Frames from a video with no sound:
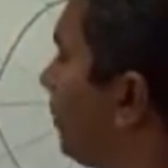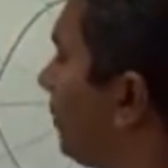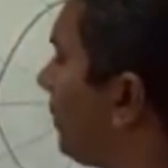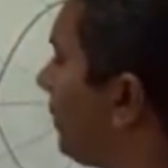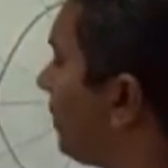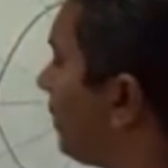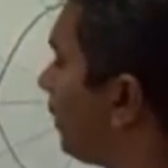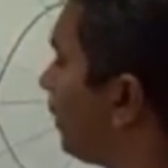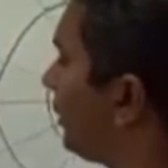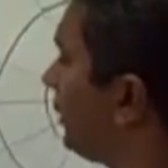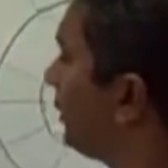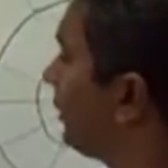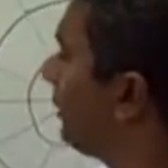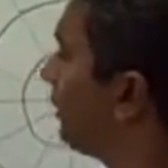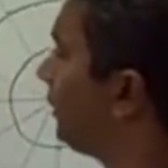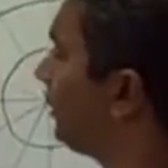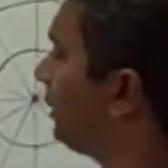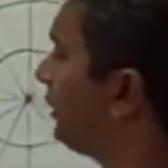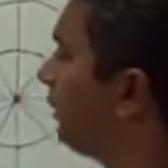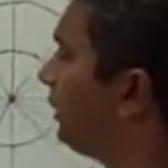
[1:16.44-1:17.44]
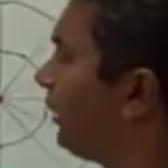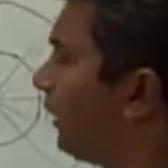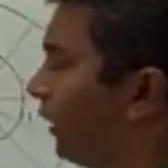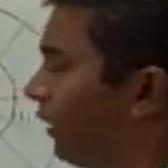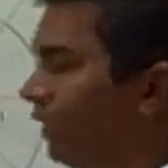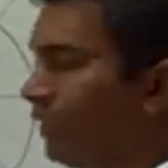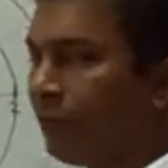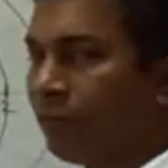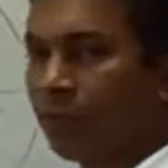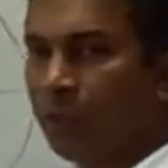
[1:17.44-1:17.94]
give us
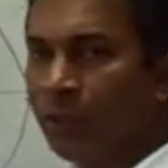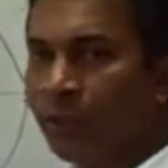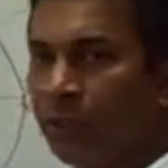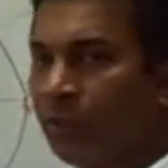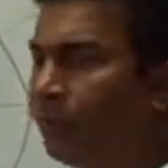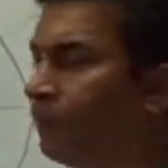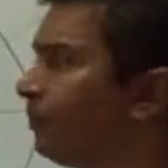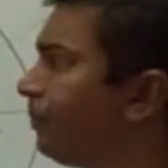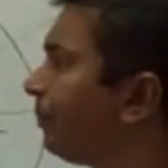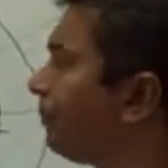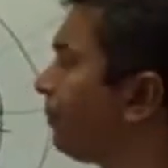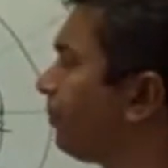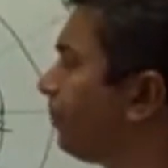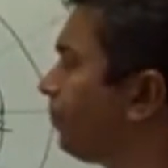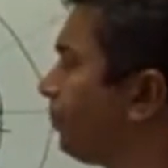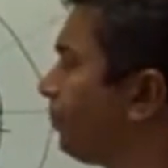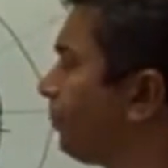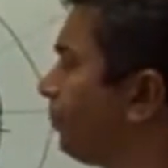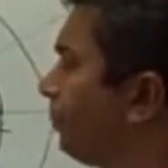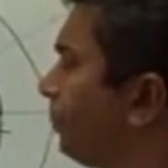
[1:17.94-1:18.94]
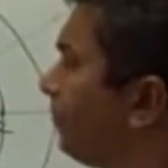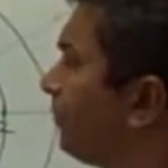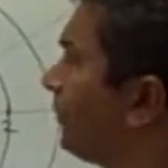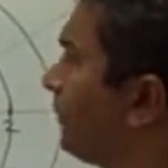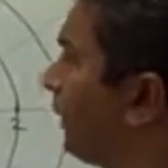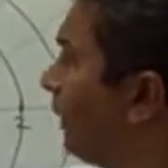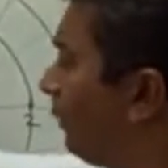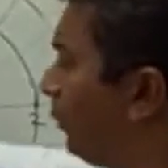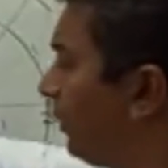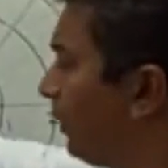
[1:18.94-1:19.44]
negative 2.
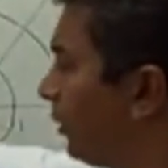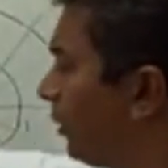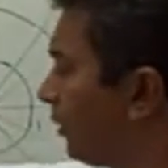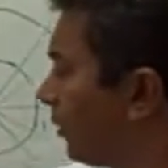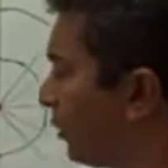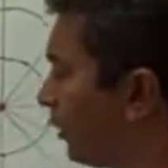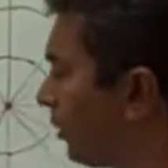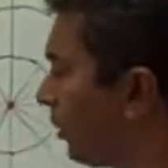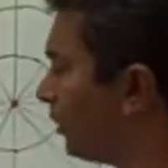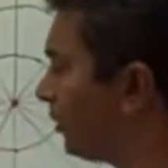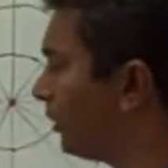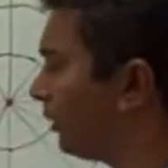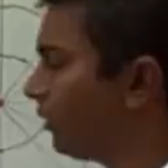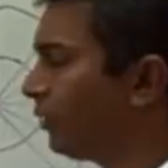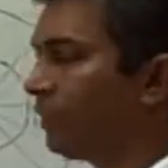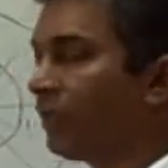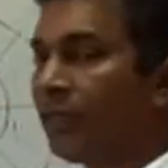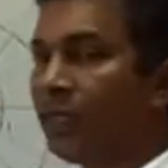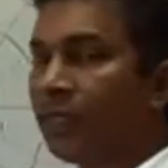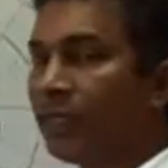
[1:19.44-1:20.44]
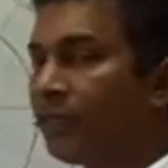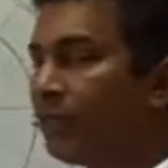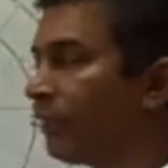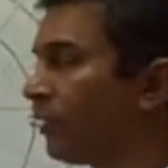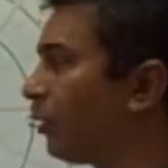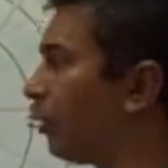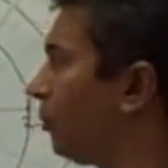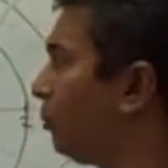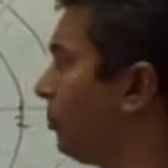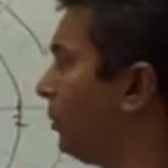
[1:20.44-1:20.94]
And we can continue like that
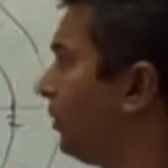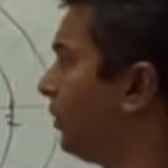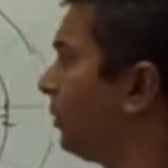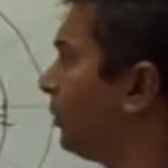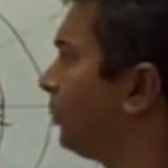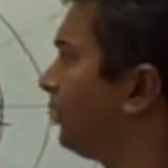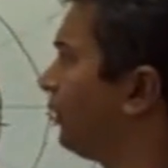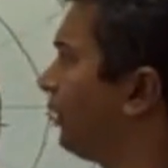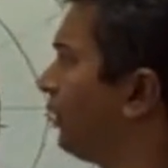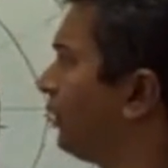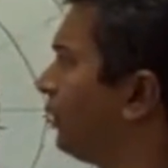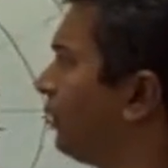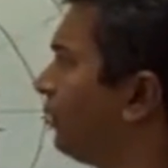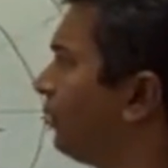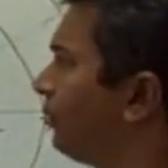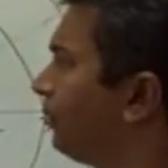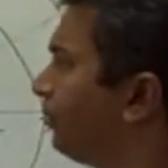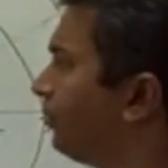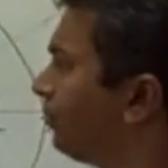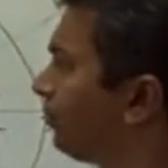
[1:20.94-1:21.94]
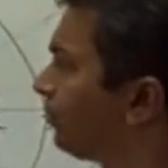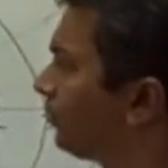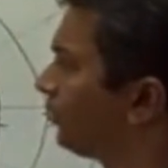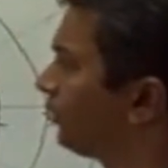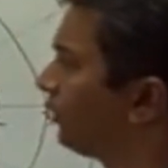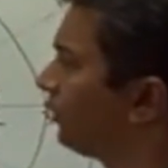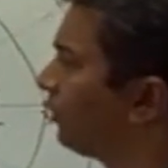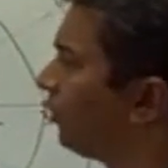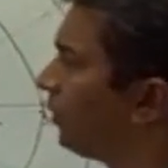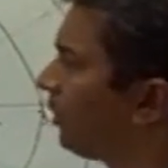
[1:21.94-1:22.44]
and complete our table.
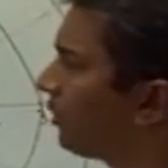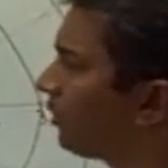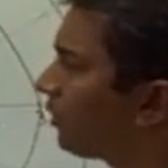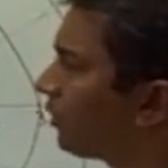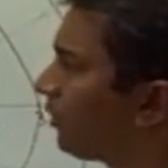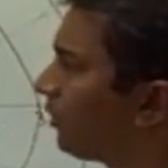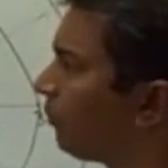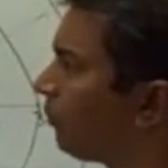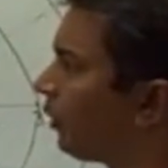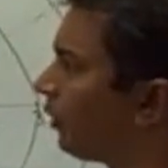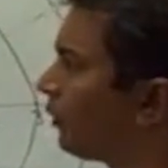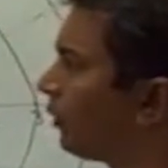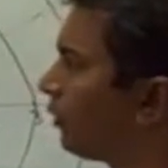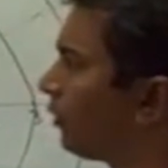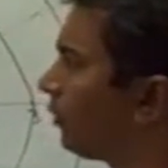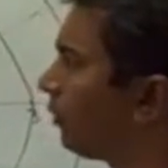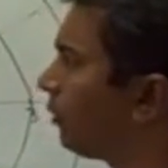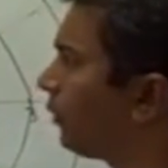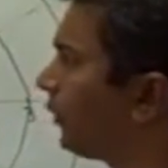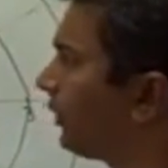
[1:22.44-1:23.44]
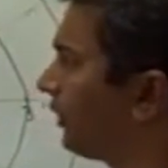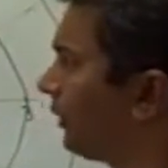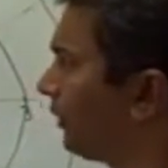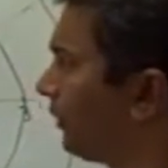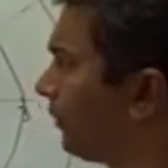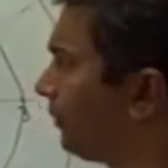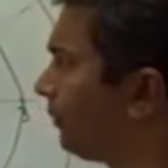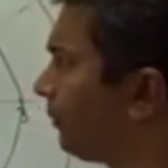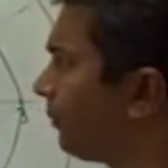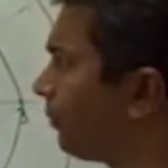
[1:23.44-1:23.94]
Now let's look at plotting our
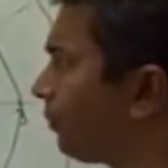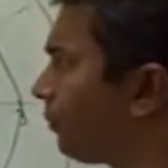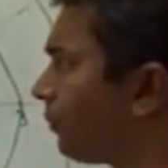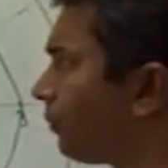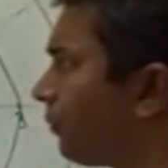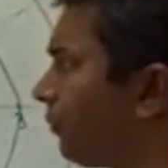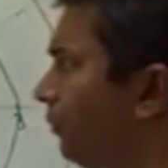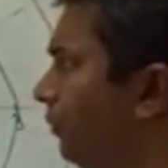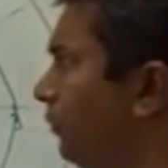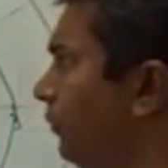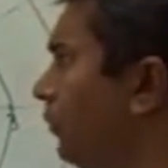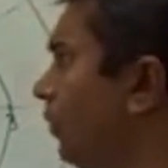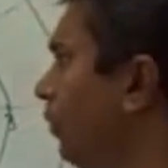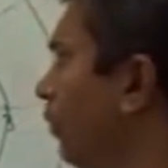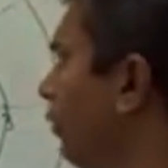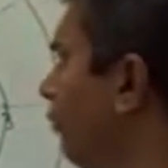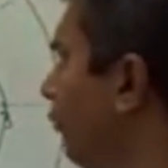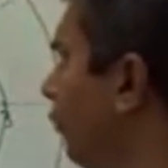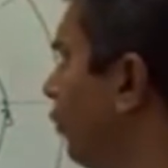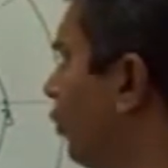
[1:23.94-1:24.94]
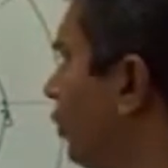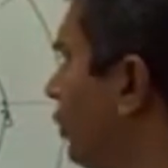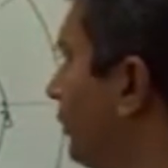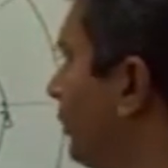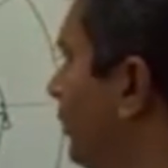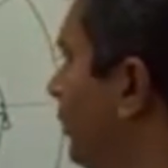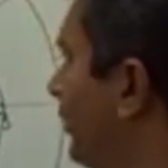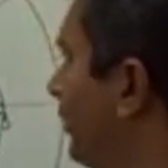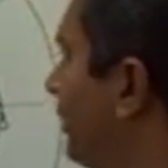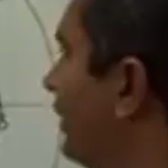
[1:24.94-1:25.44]
points. Our first
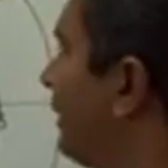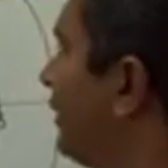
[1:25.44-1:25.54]
point